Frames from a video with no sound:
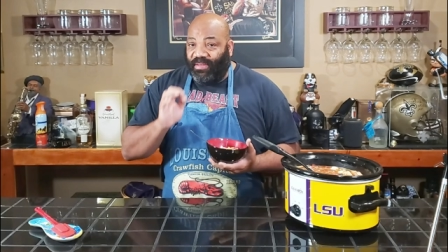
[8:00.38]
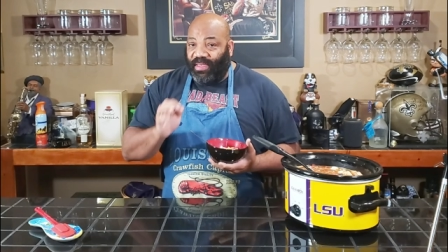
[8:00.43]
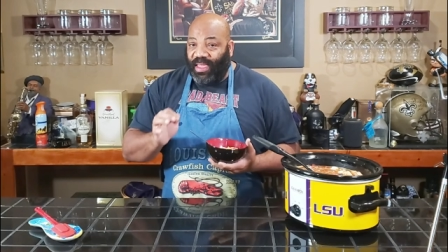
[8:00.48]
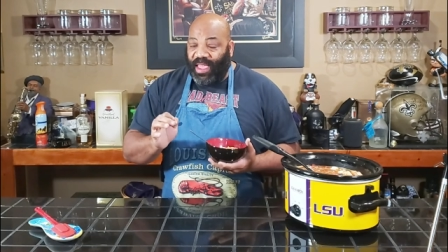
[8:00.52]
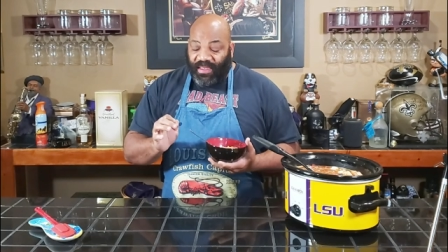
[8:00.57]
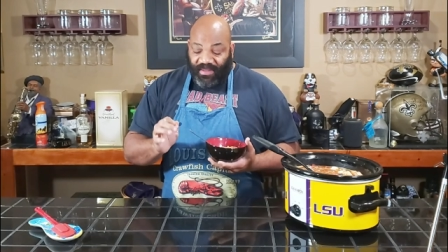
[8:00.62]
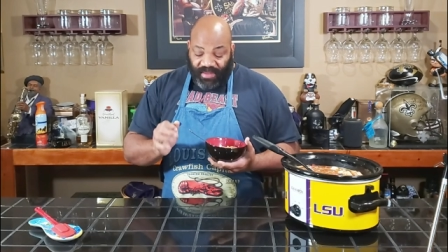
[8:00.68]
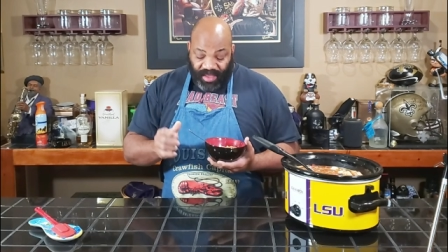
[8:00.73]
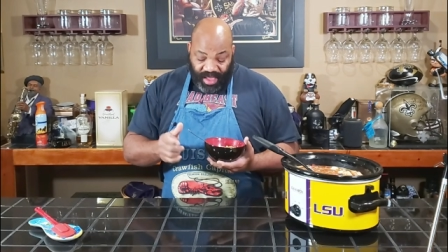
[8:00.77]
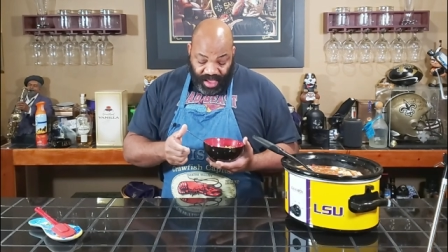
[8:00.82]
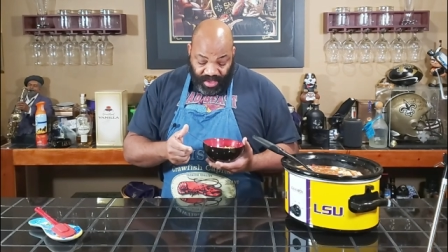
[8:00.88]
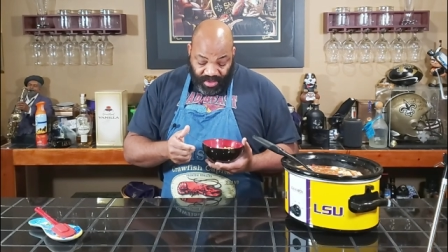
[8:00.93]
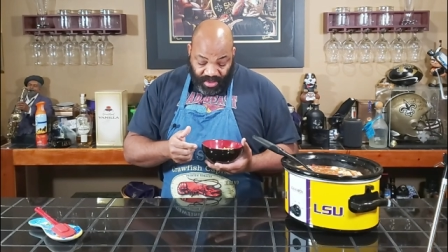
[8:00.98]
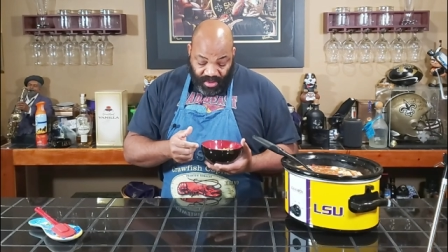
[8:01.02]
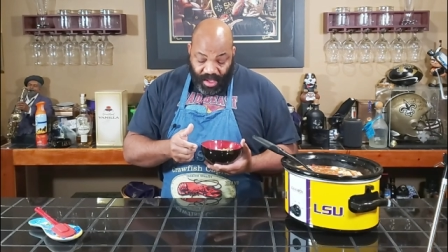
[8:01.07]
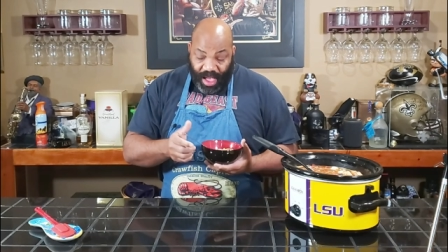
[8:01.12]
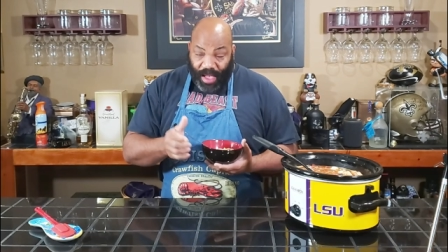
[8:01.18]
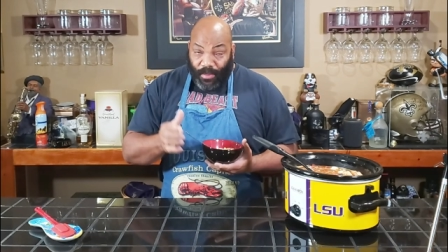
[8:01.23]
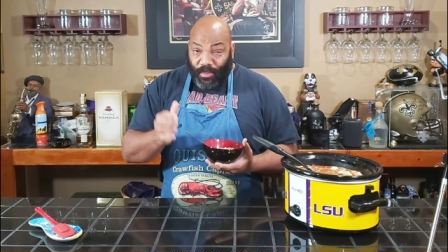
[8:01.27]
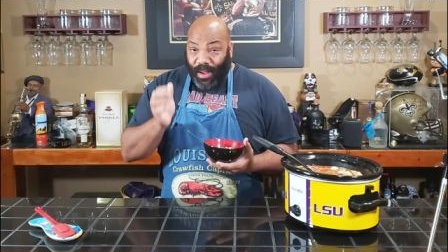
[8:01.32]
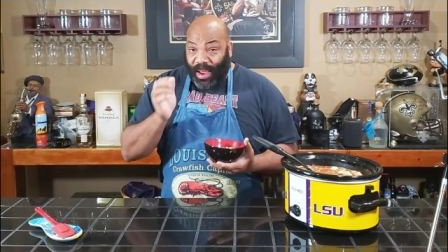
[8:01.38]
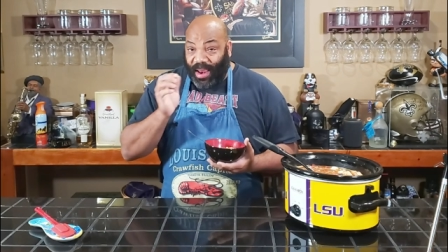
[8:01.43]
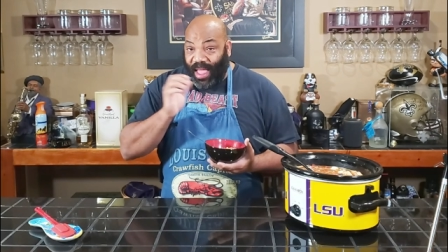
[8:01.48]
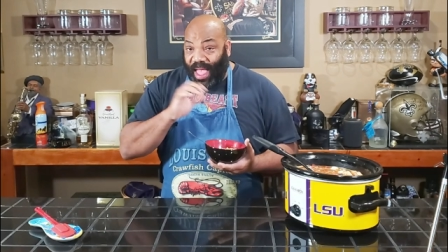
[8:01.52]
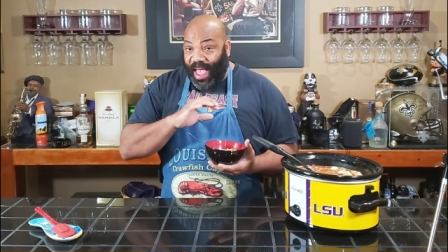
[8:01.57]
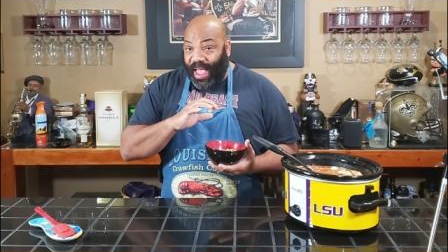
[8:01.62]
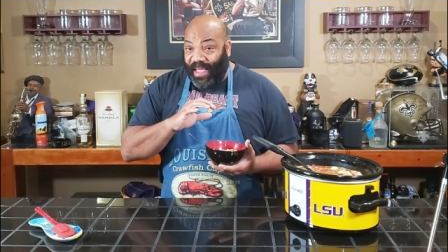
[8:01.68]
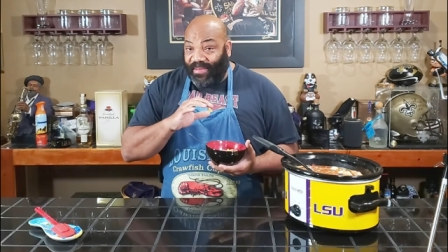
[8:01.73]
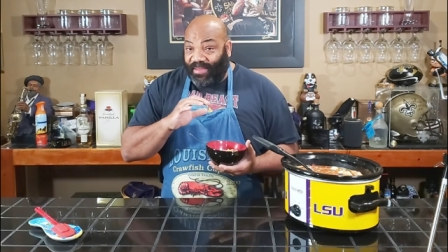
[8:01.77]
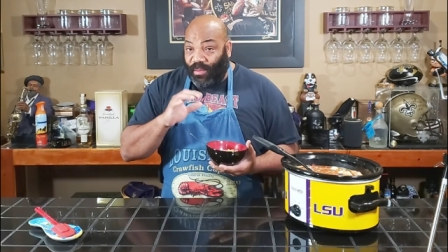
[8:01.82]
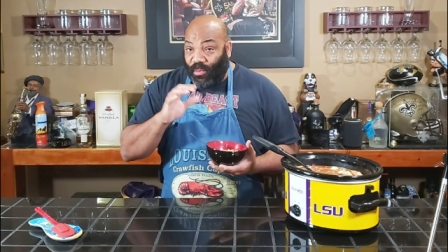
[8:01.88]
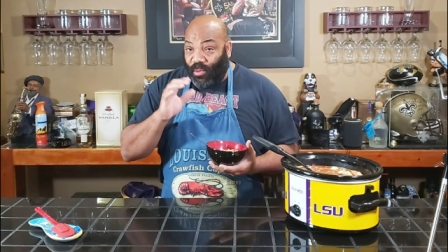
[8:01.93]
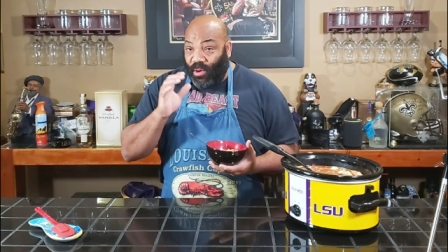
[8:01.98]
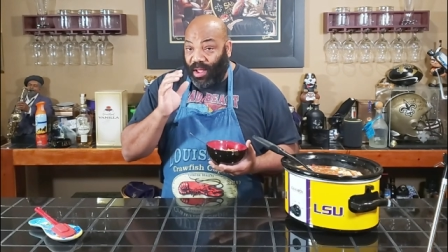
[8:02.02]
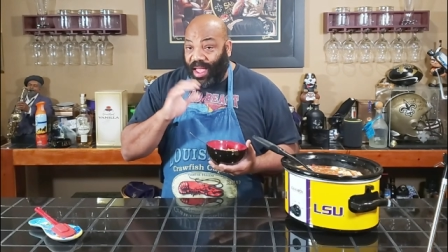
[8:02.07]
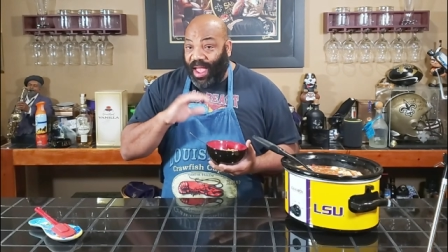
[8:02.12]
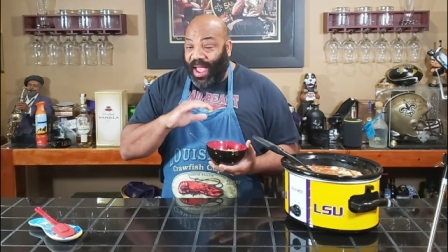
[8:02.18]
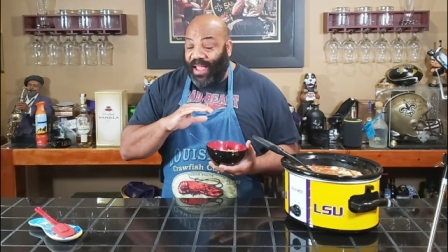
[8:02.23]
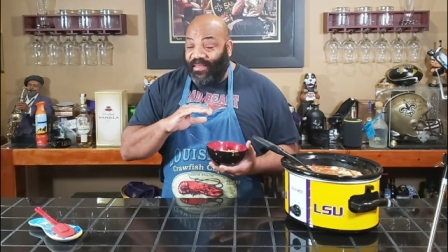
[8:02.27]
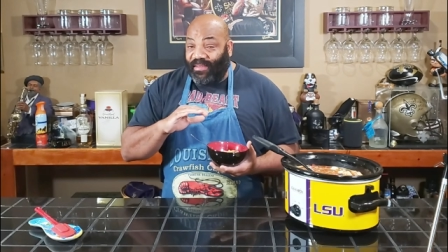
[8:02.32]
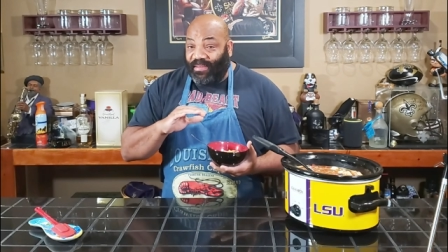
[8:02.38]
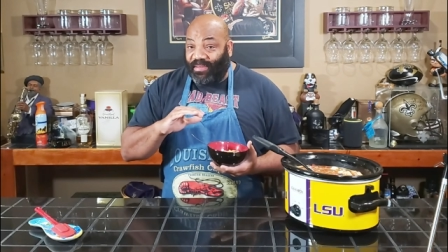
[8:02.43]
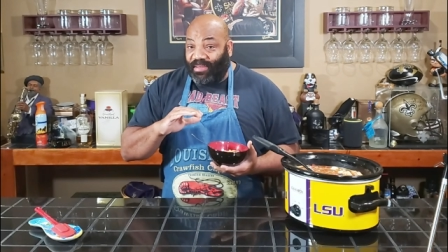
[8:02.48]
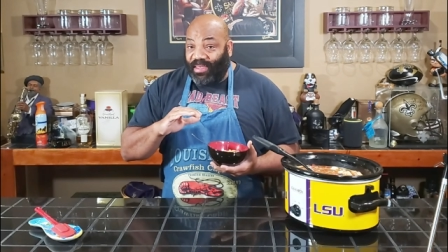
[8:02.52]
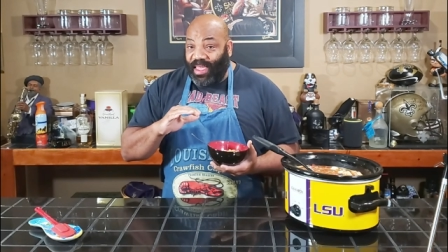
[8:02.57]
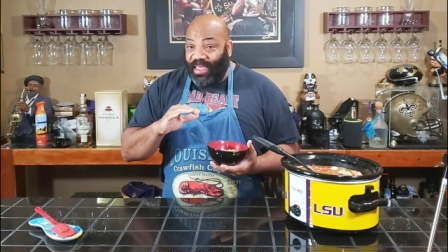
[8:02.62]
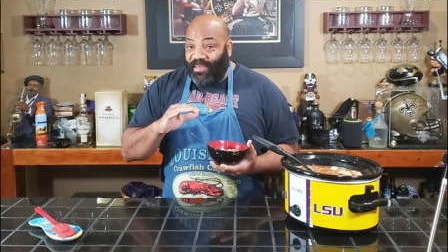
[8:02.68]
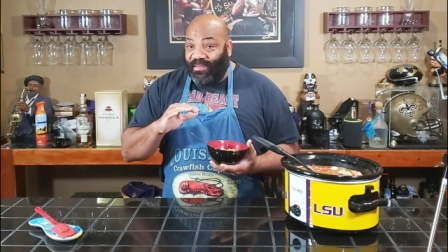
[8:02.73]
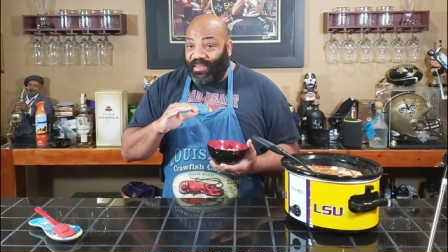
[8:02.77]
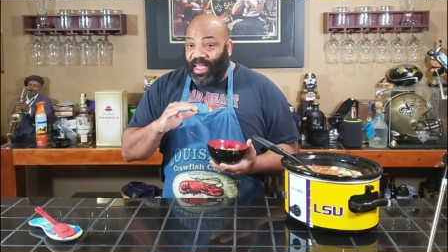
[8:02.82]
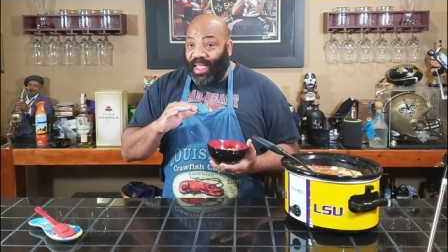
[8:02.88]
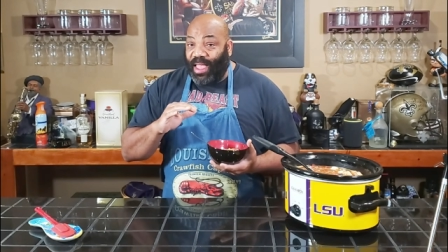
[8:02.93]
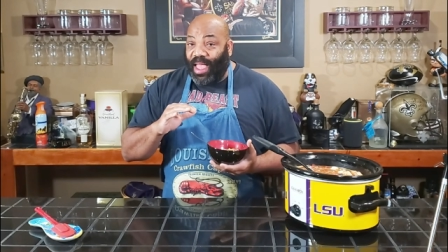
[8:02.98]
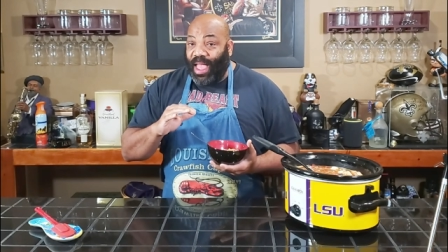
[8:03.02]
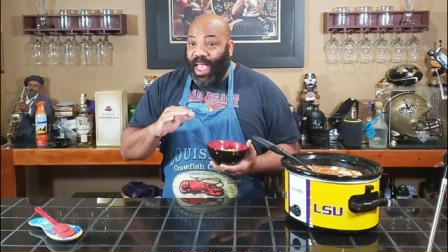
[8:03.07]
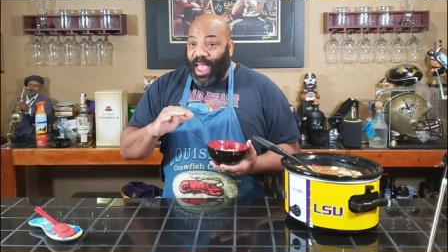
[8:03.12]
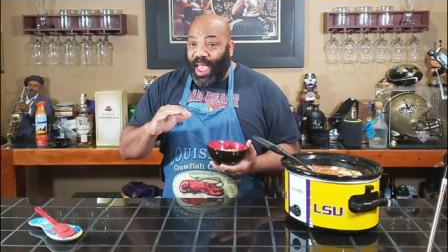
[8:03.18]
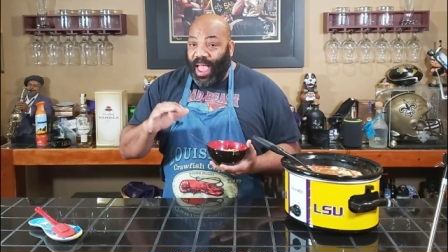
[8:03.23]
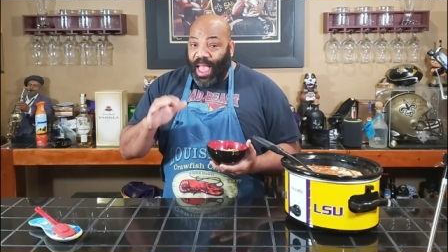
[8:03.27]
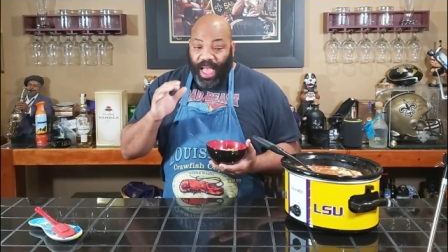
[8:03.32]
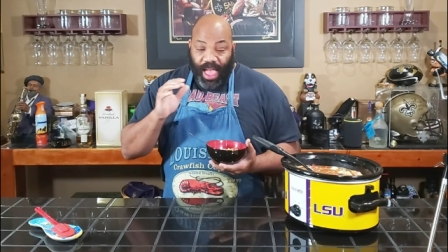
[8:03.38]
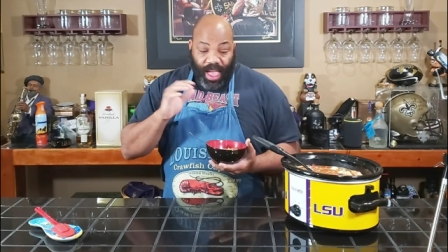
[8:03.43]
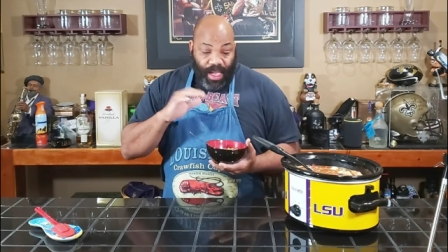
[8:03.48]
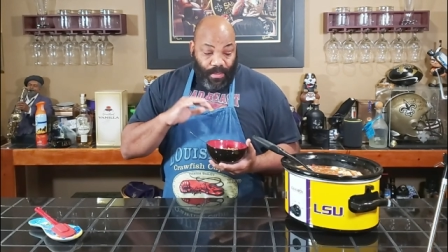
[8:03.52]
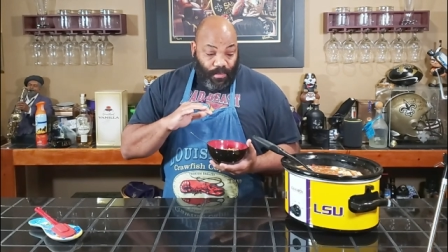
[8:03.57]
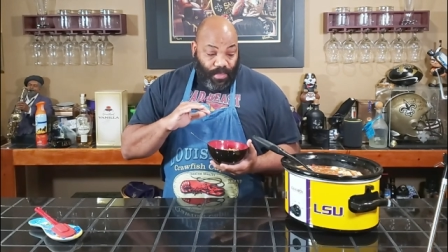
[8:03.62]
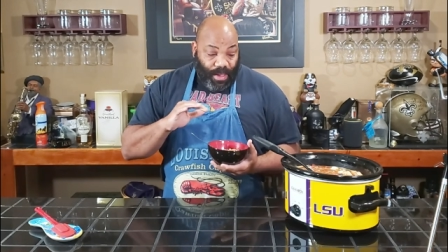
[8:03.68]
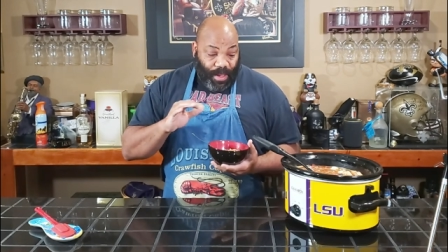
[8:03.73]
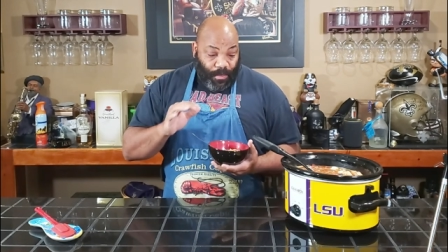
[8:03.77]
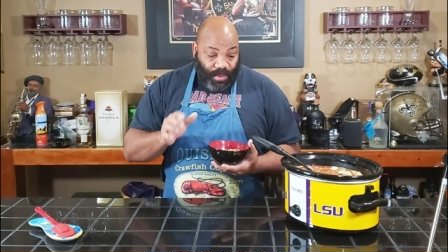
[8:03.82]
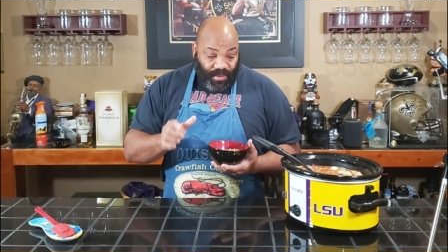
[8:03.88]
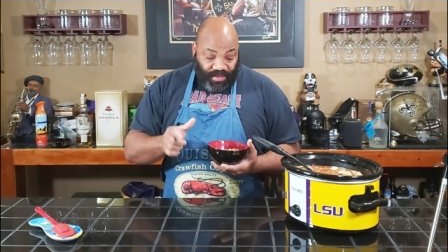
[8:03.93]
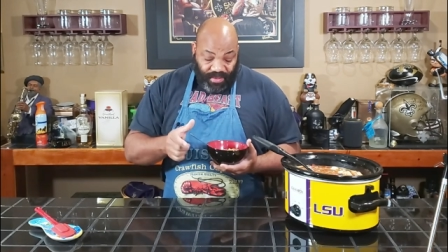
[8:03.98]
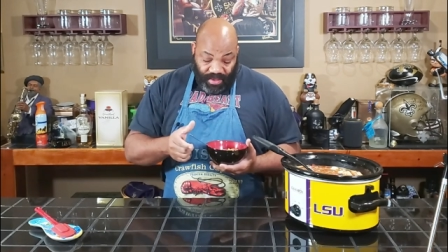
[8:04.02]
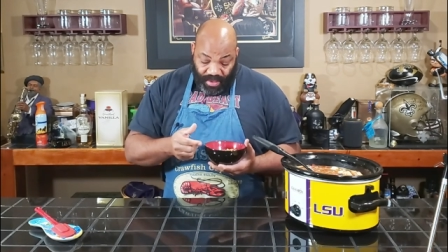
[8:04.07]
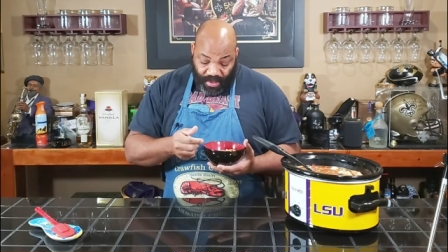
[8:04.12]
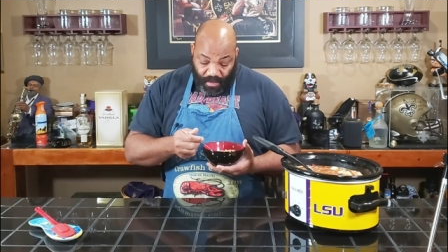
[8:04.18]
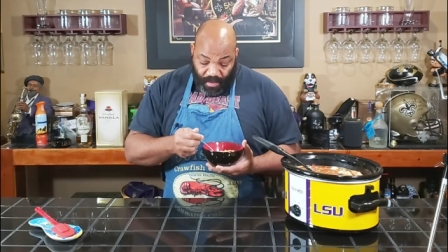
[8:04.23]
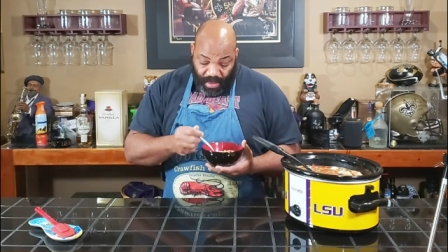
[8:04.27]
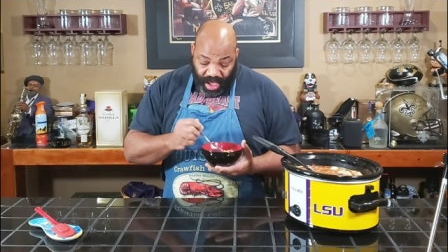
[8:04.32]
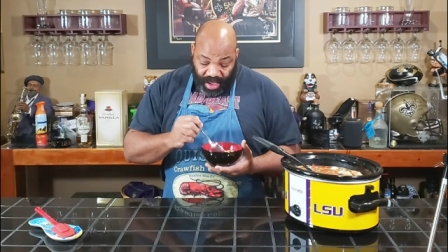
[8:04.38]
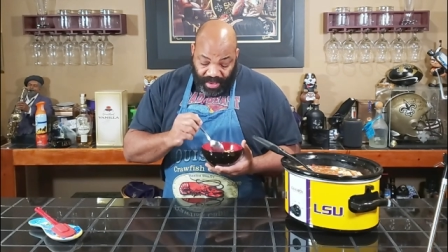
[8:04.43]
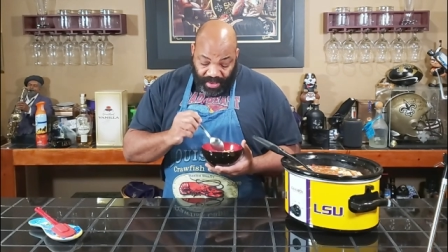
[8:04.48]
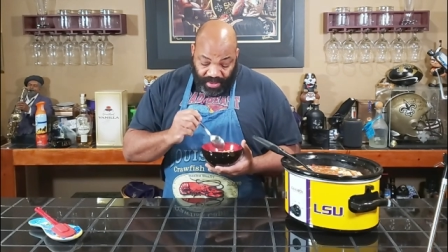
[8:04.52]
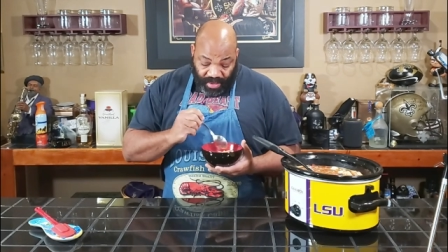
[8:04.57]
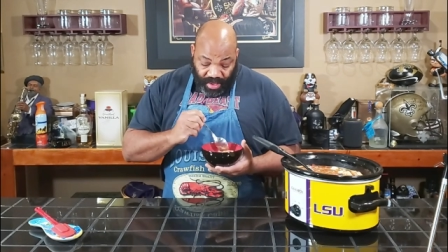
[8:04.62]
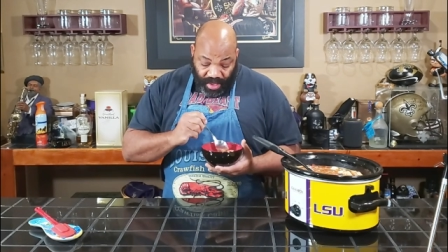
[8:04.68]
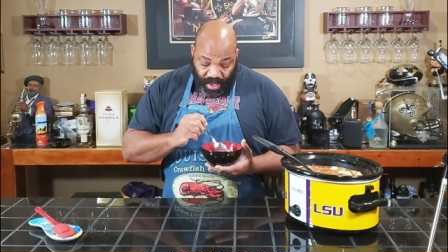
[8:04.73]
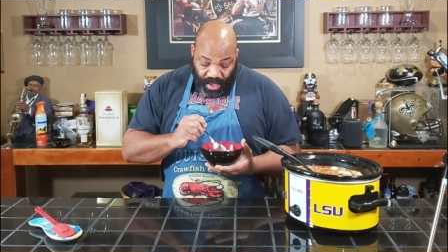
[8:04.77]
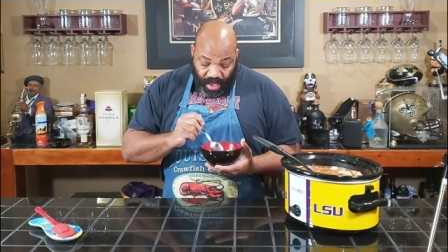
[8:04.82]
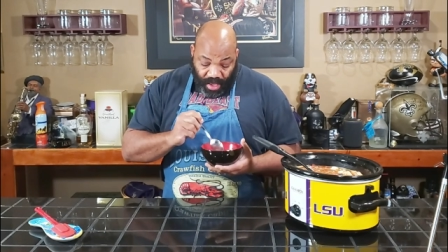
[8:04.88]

seasoning, so I'll probably add some more Cajun seasoning and pepper to the mix.